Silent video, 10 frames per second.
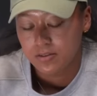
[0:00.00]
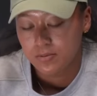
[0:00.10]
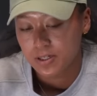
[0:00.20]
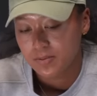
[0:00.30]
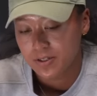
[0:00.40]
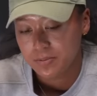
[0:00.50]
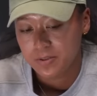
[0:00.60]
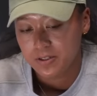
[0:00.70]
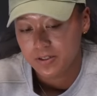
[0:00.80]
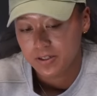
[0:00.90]
Whenever I
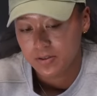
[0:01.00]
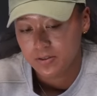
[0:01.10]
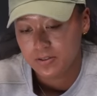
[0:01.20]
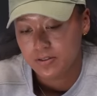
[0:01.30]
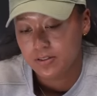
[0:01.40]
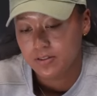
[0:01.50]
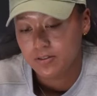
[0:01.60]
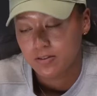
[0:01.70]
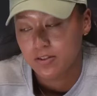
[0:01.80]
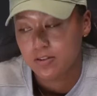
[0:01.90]
play her, I always think,
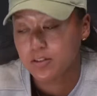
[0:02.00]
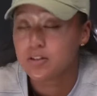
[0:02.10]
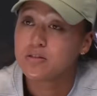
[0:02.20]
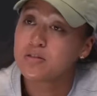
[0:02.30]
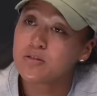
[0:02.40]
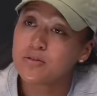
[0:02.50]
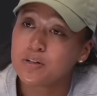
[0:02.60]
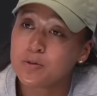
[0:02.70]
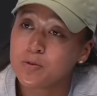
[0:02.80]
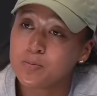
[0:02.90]
like, she's an
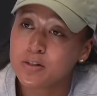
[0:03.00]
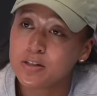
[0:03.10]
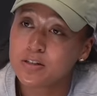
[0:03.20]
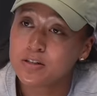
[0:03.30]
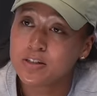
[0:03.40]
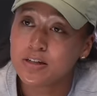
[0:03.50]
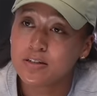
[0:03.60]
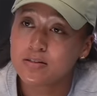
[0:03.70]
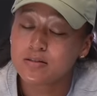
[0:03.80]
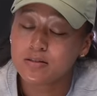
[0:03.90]
incredible player. She
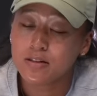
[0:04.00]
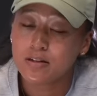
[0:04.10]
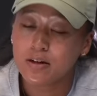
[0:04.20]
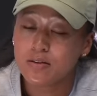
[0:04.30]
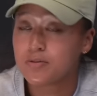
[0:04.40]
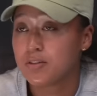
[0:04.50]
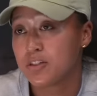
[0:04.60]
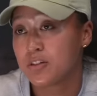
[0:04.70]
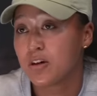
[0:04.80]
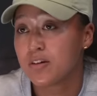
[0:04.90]
has every
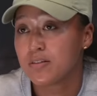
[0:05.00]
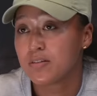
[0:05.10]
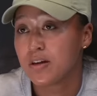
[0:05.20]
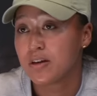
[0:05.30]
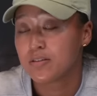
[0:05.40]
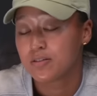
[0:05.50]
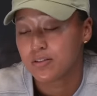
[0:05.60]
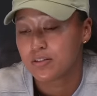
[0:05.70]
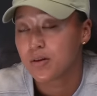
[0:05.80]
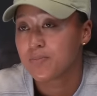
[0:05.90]
shot that a
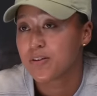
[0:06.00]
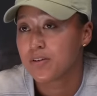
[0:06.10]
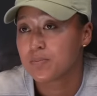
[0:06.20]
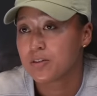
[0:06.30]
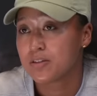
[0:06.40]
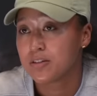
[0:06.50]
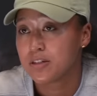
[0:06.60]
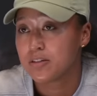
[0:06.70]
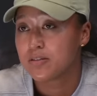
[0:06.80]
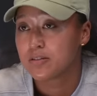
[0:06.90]
top five player
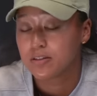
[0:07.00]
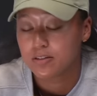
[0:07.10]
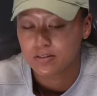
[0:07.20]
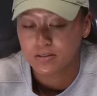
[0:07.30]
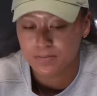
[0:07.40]
needs. And